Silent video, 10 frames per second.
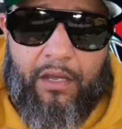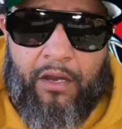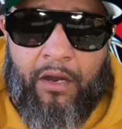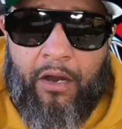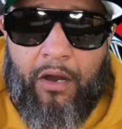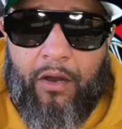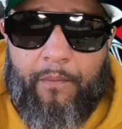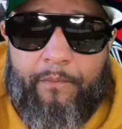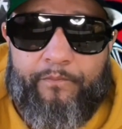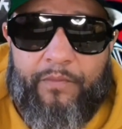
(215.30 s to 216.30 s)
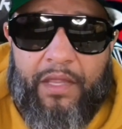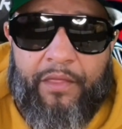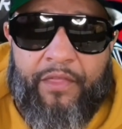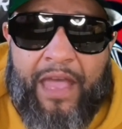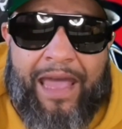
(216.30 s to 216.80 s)

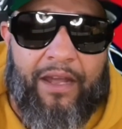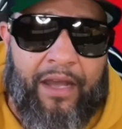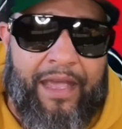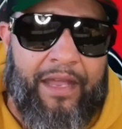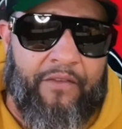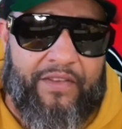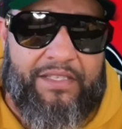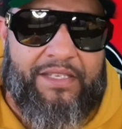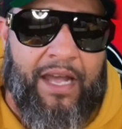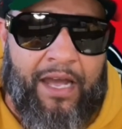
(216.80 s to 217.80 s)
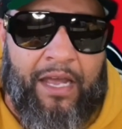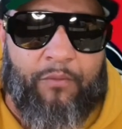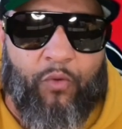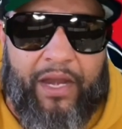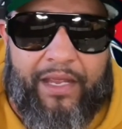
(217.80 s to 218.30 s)
that ahead of his
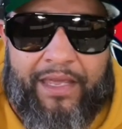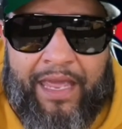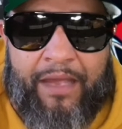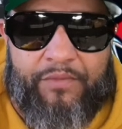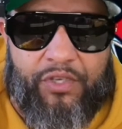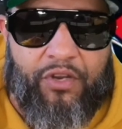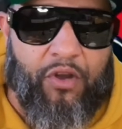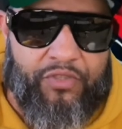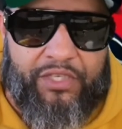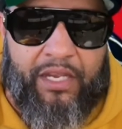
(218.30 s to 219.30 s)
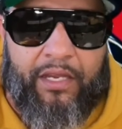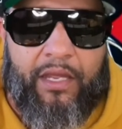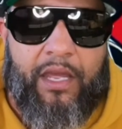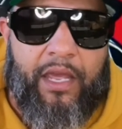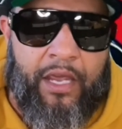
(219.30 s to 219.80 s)
time when it came to coaching
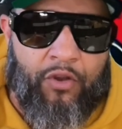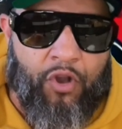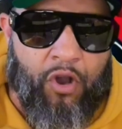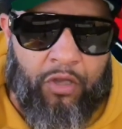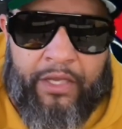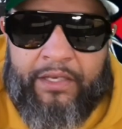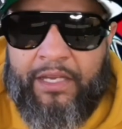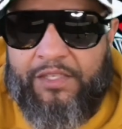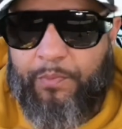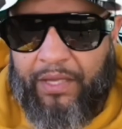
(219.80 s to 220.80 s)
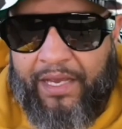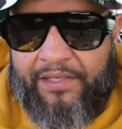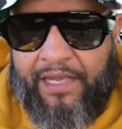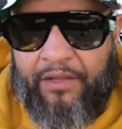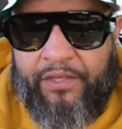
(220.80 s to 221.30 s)
and calling these
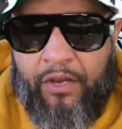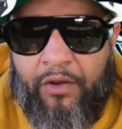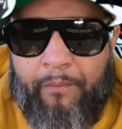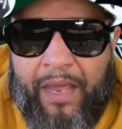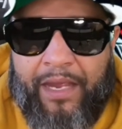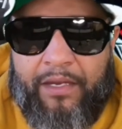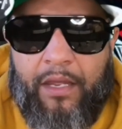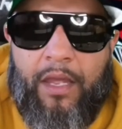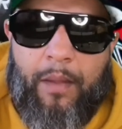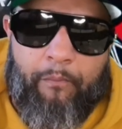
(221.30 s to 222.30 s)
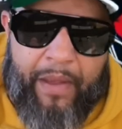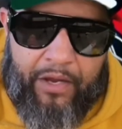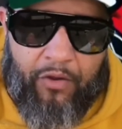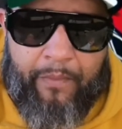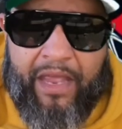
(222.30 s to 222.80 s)
plays out there to make
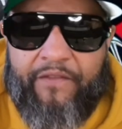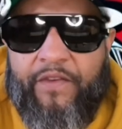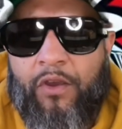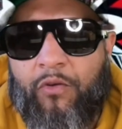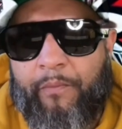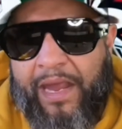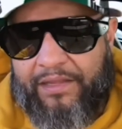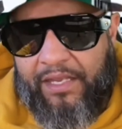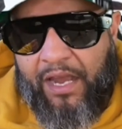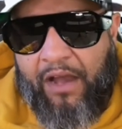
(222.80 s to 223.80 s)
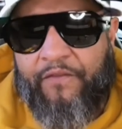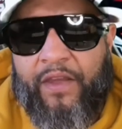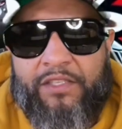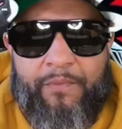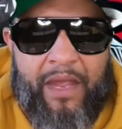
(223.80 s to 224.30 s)
Baker Mayfield, make the
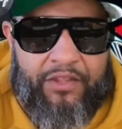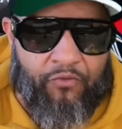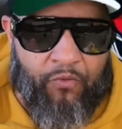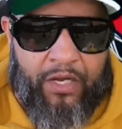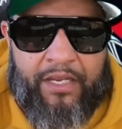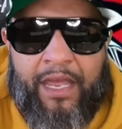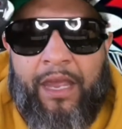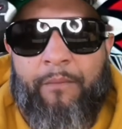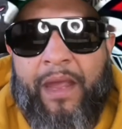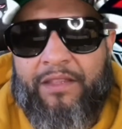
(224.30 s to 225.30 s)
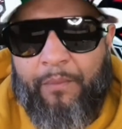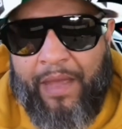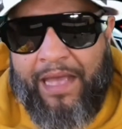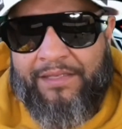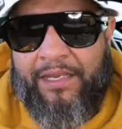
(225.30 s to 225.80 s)
offense, make the run game, make the
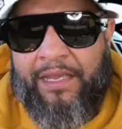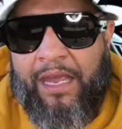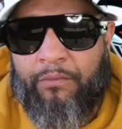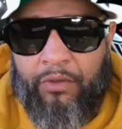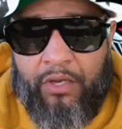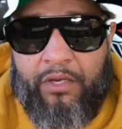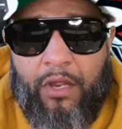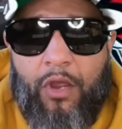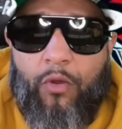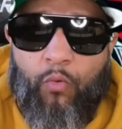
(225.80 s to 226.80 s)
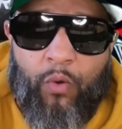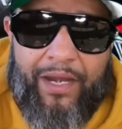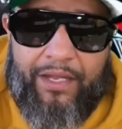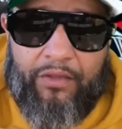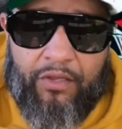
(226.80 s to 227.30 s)
passing game look what
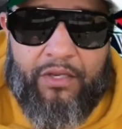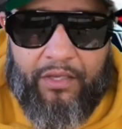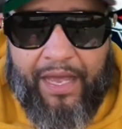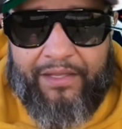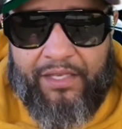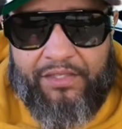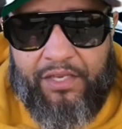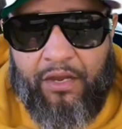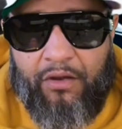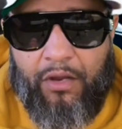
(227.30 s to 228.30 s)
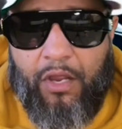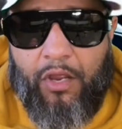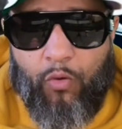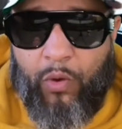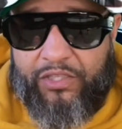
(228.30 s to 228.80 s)
it looked like this year,
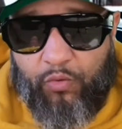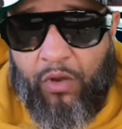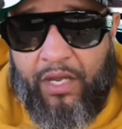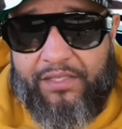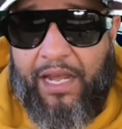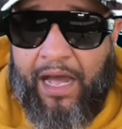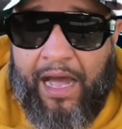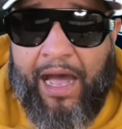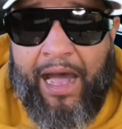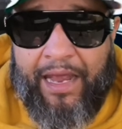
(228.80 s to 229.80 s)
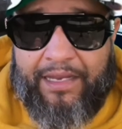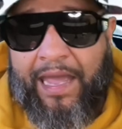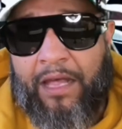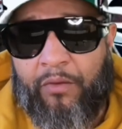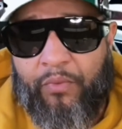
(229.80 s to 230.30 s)
which was a high
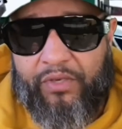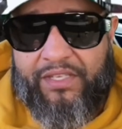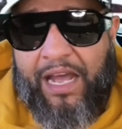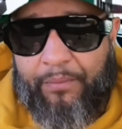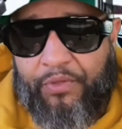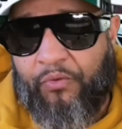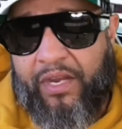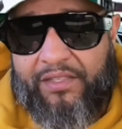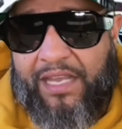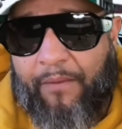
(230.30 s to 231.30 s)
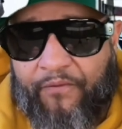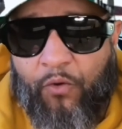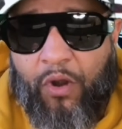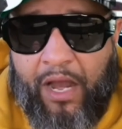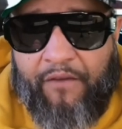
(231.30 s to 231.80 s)
caliber top 3, top
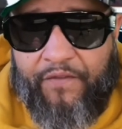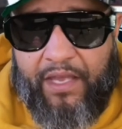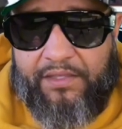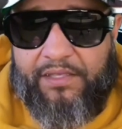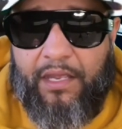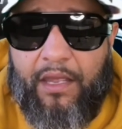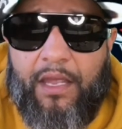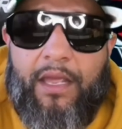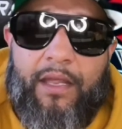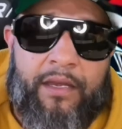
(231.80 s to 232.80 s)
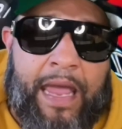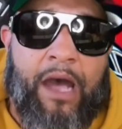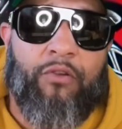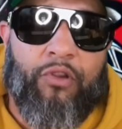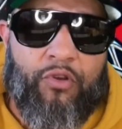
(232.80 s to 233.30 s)
4 offense.
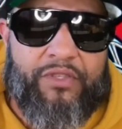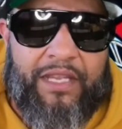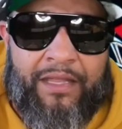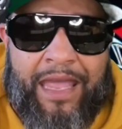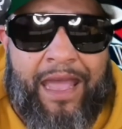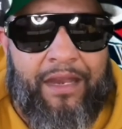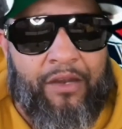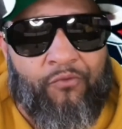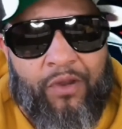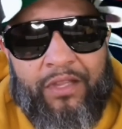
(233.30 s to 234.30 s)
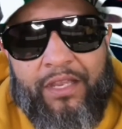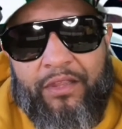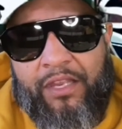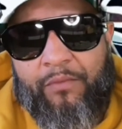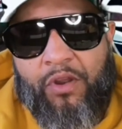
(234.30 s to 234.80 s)
Now losing that, and really
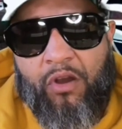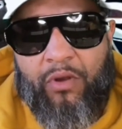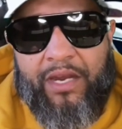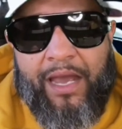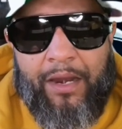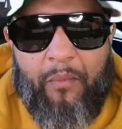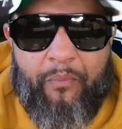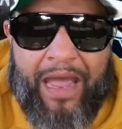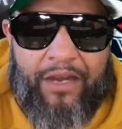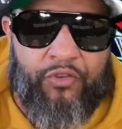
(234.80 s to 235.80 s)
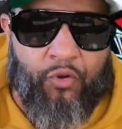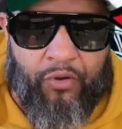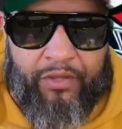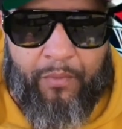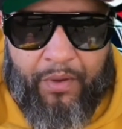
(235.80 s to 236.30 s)
Liam Coen kind of
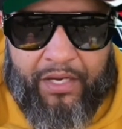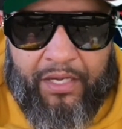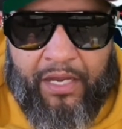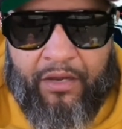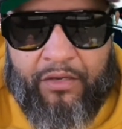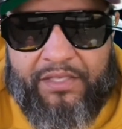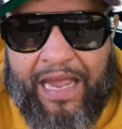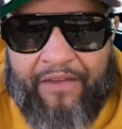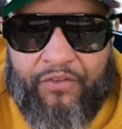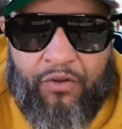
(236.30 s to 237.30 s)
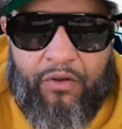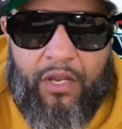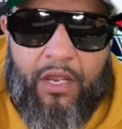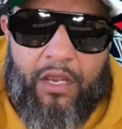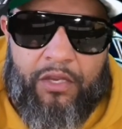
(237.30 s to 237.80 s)
backdooring the Buccaneers after,
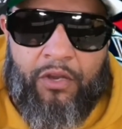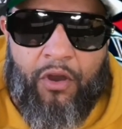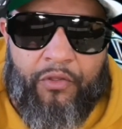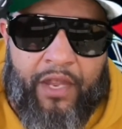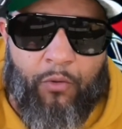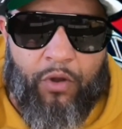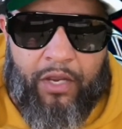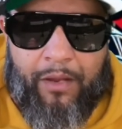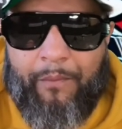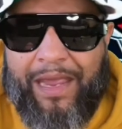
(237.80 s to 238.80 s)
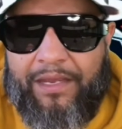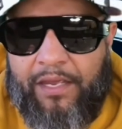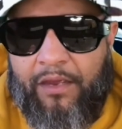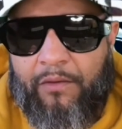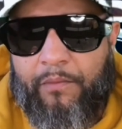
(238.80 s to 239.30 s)
you know, they were going to make
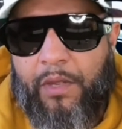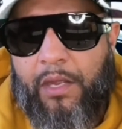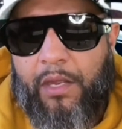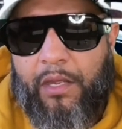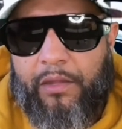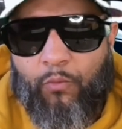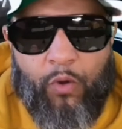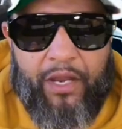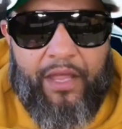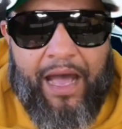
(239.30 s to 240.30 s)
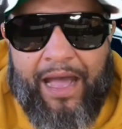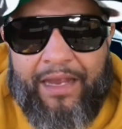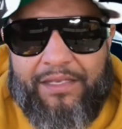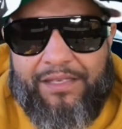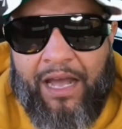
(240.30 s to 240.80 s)
him one of the highest